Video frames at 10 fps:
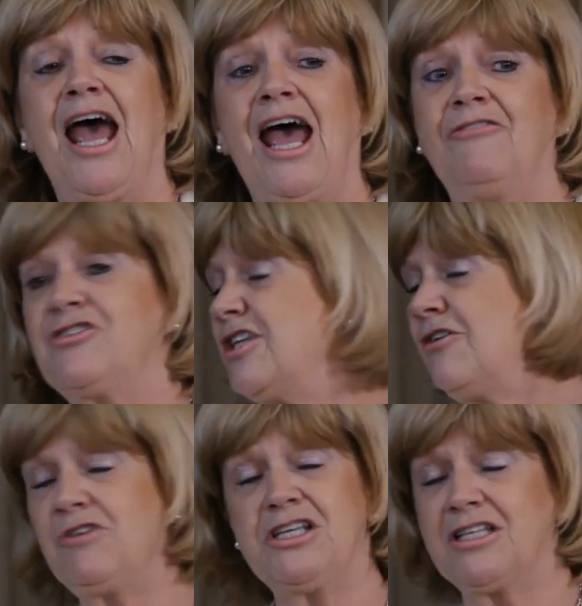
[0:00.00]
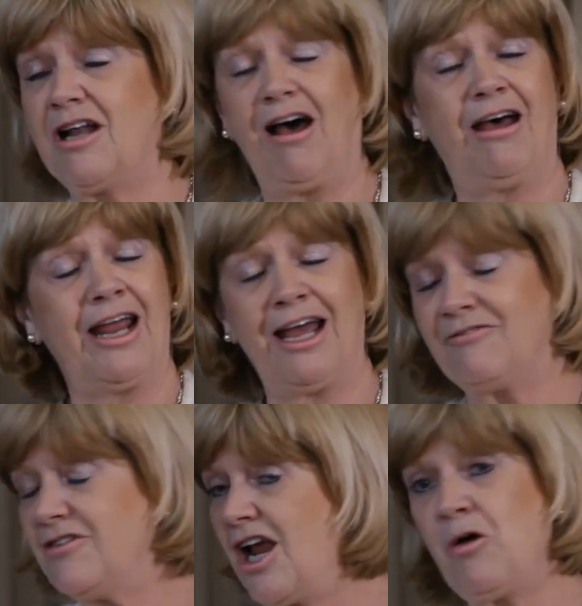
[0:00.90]
And for some reason, I have
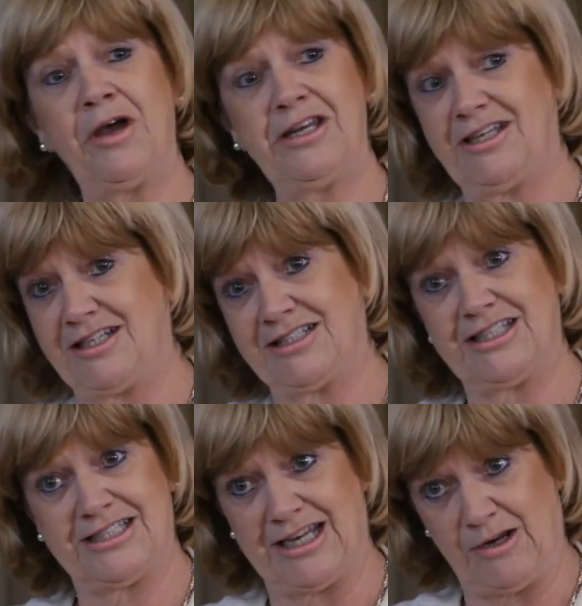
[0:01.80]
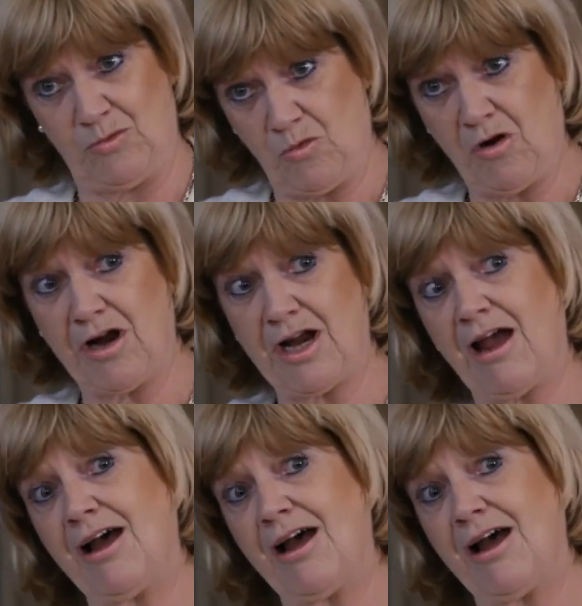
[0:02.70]
no idea to this day why